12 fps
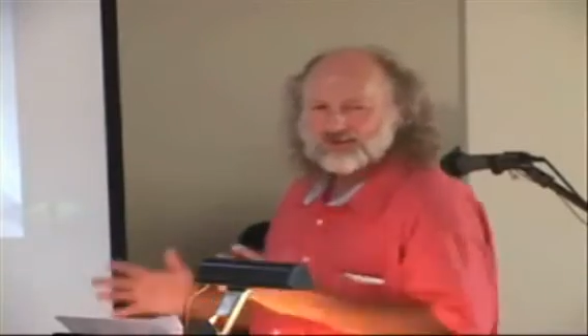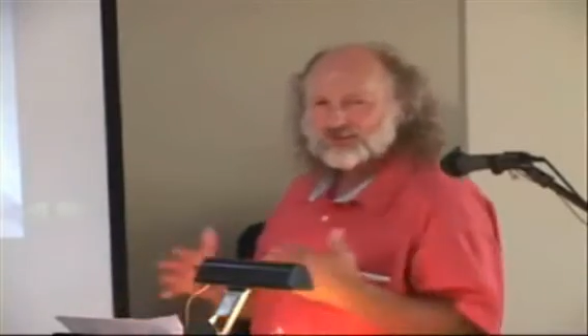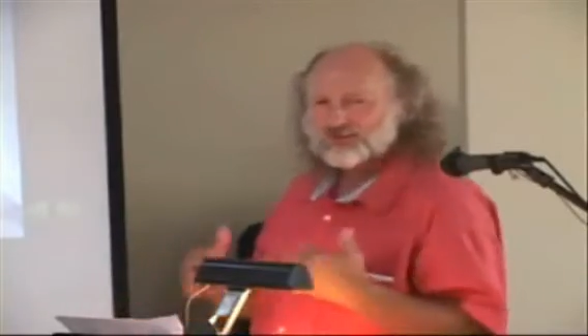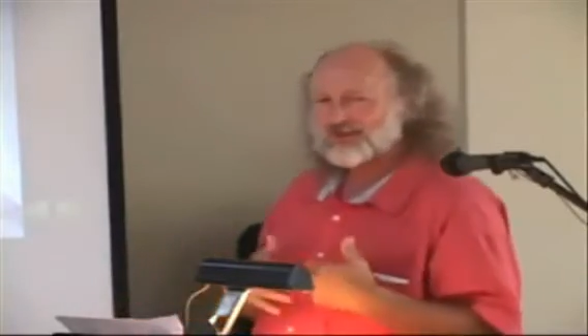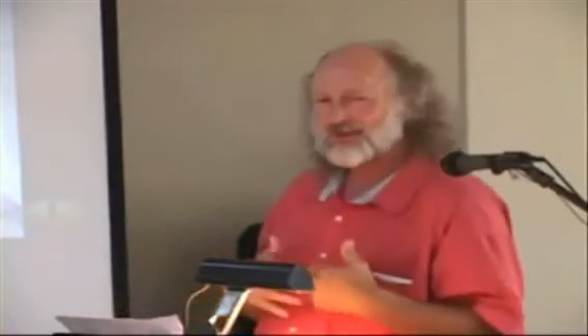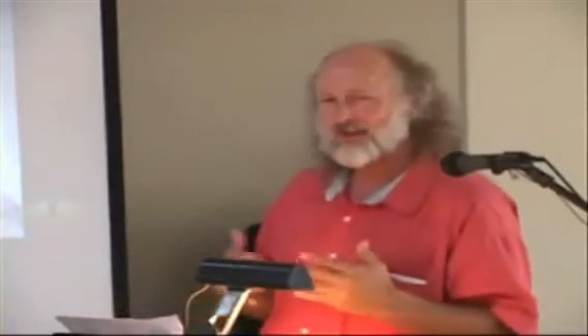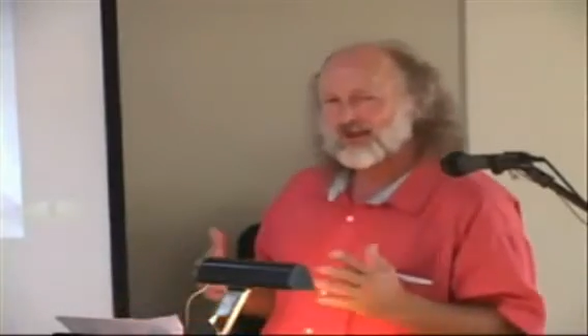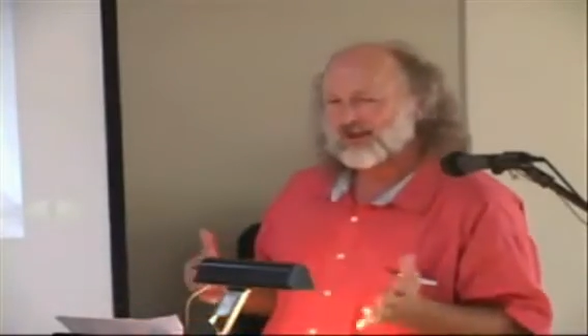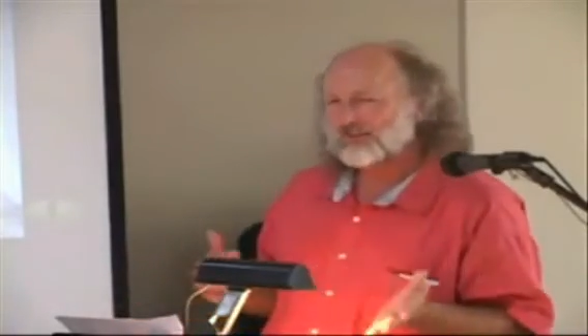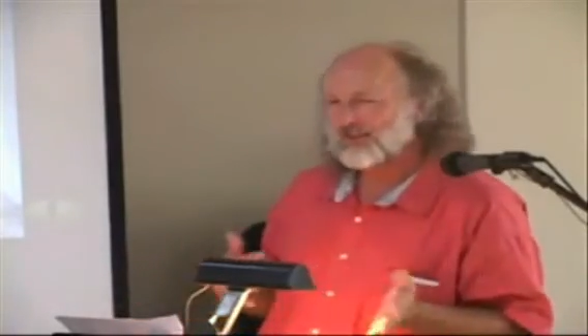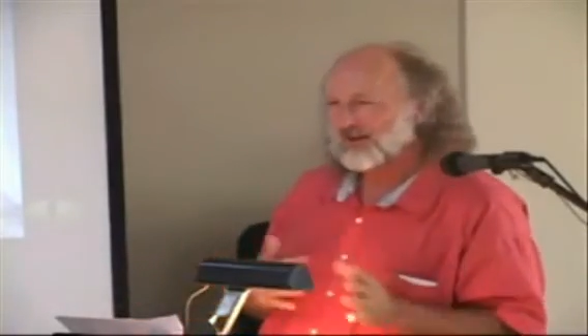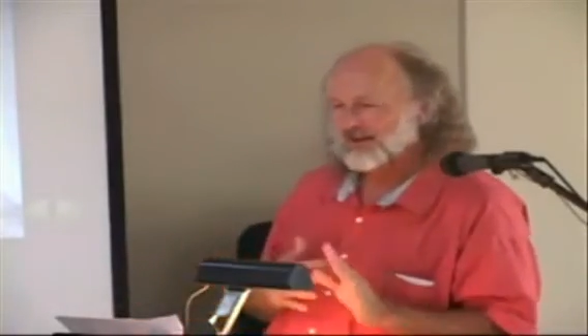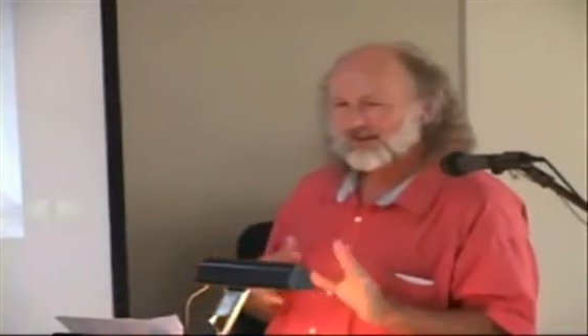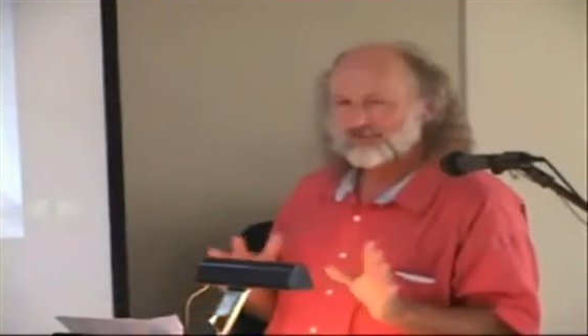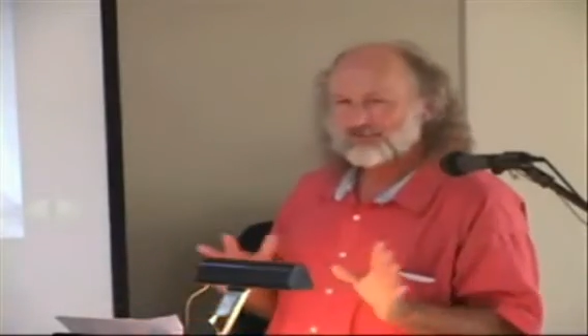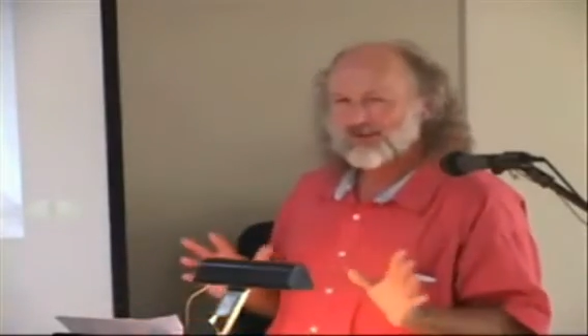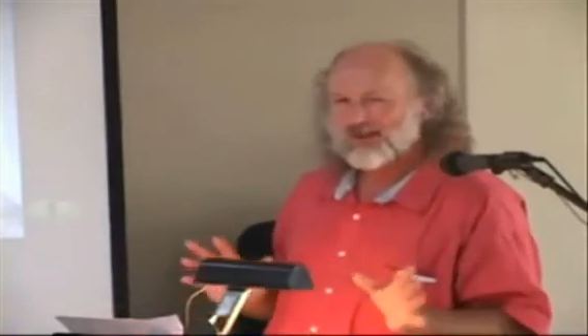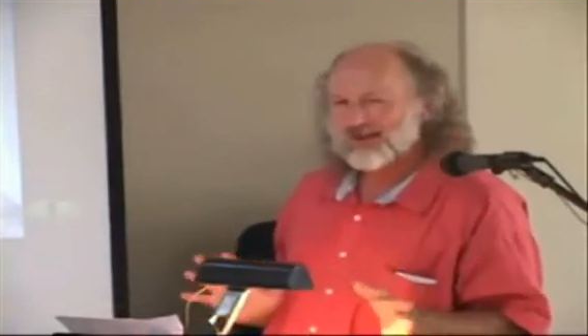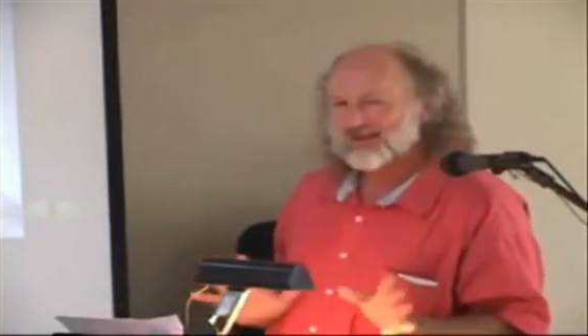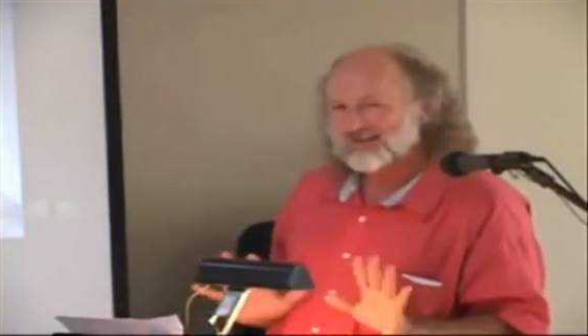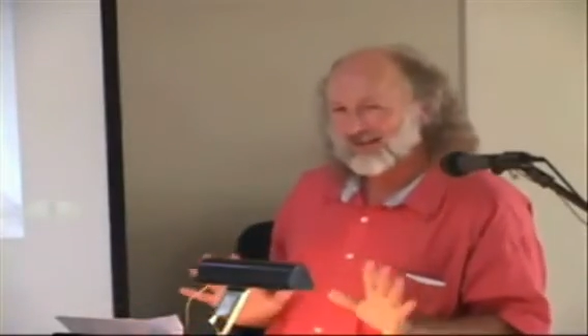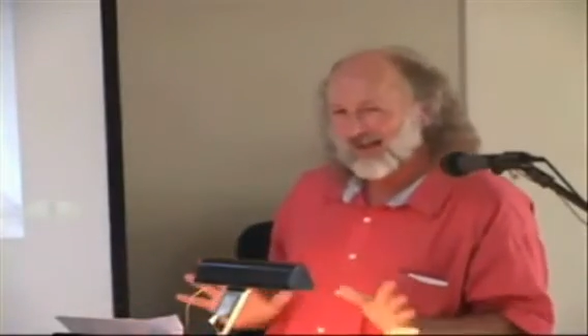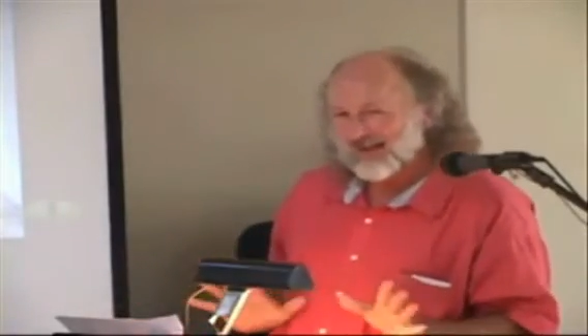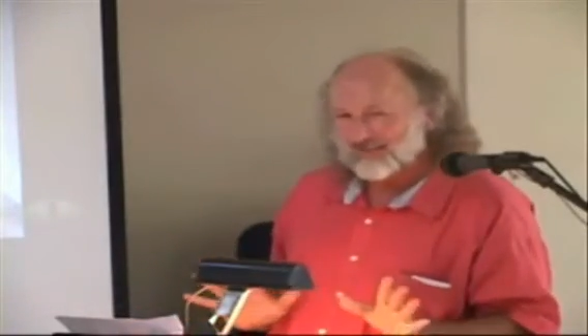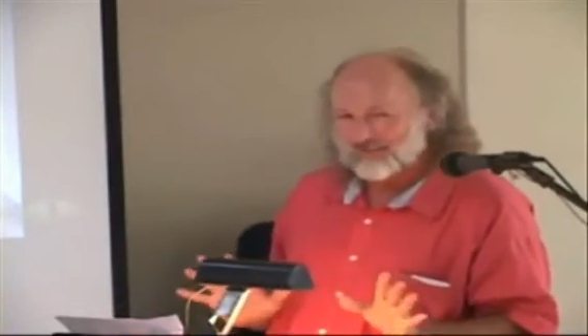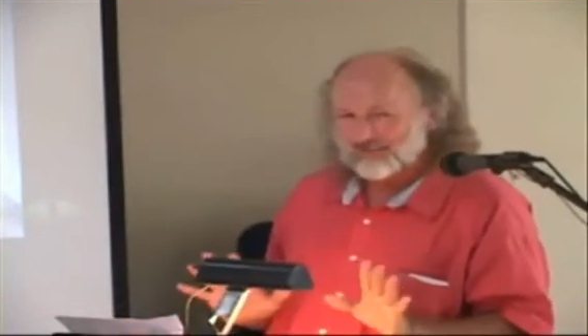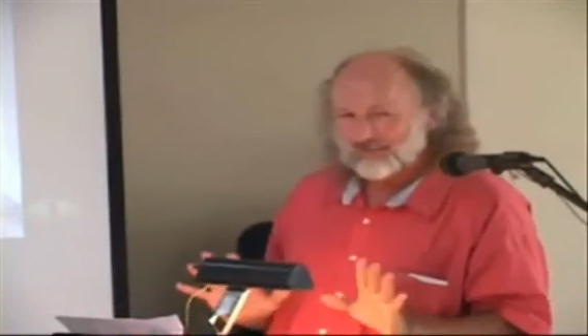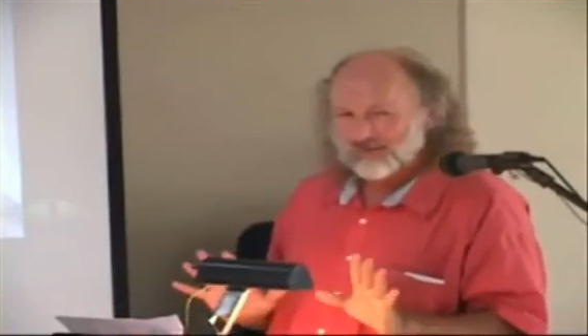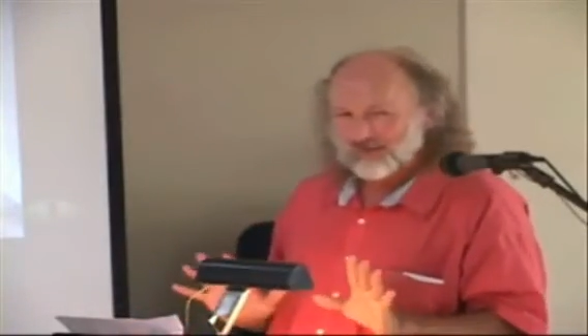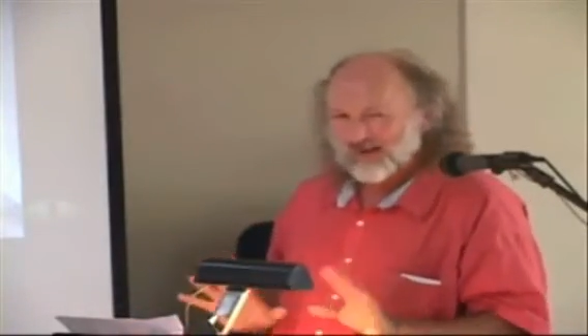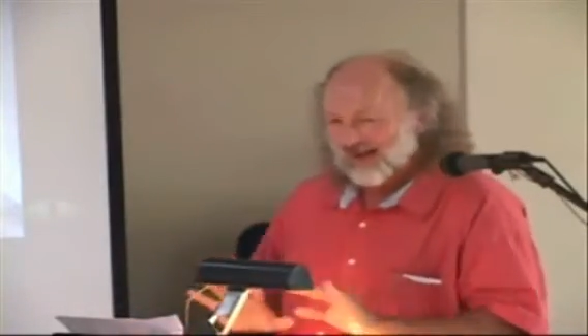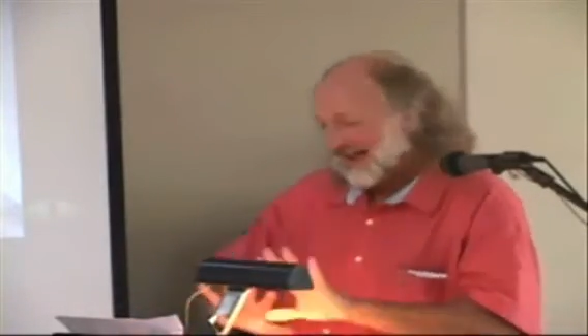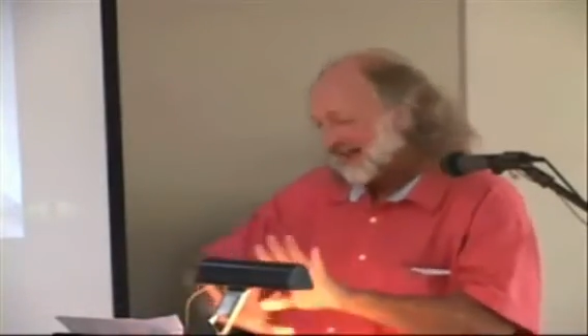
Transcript: It's really not a part of my life.